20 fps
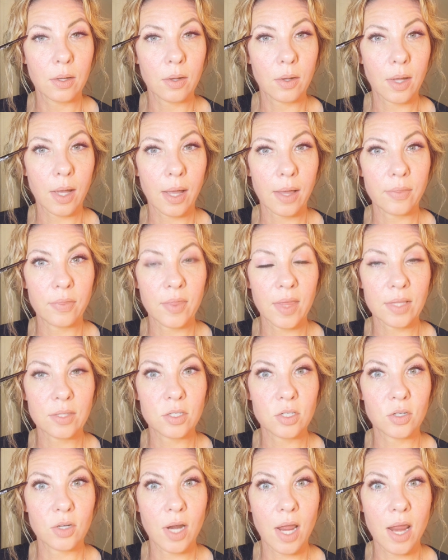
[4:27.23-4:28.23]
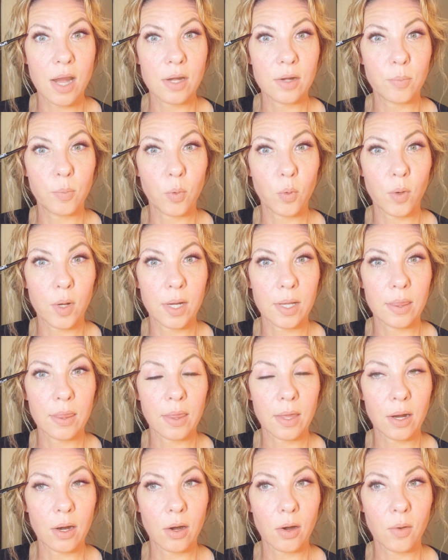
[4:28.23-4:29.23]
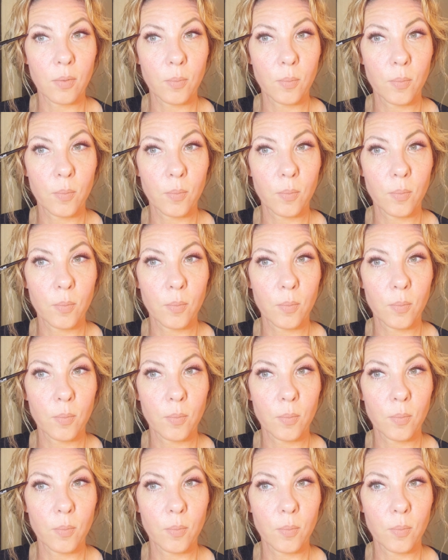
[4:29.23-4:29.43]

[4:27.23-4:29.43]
Okay, that's your end point there.